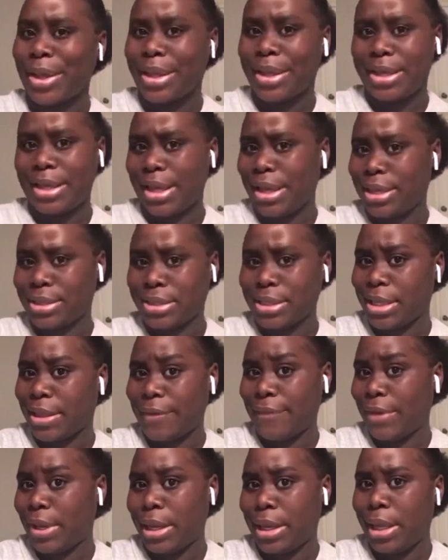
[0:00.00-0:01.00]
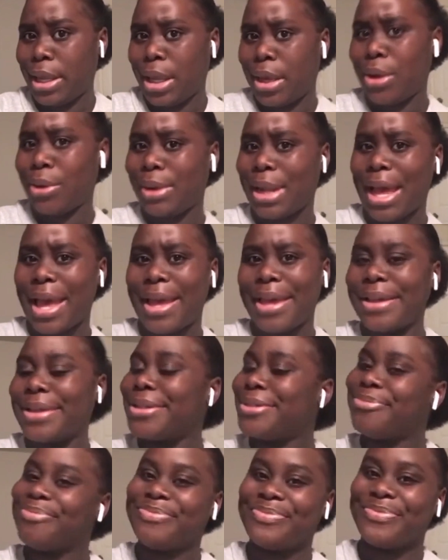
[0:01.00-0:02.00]
get into the video.
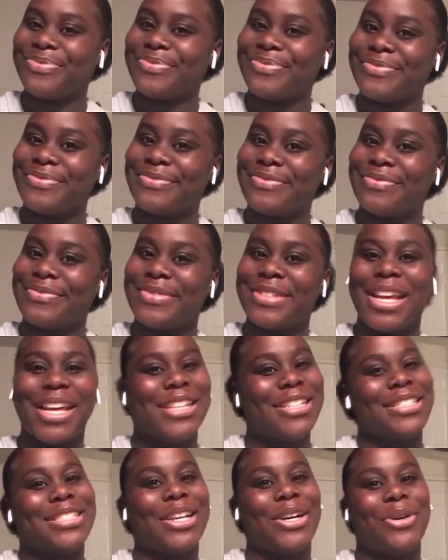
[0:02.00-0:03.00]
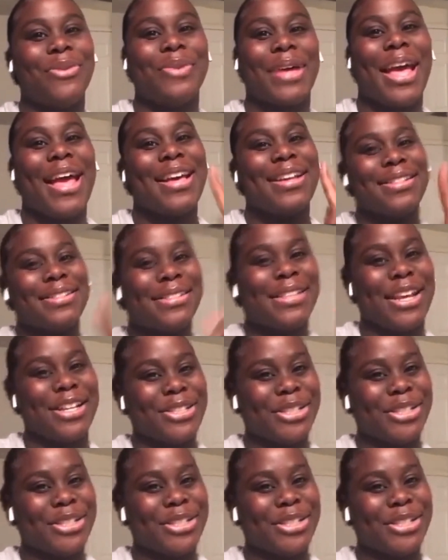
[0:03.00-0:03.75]
So stay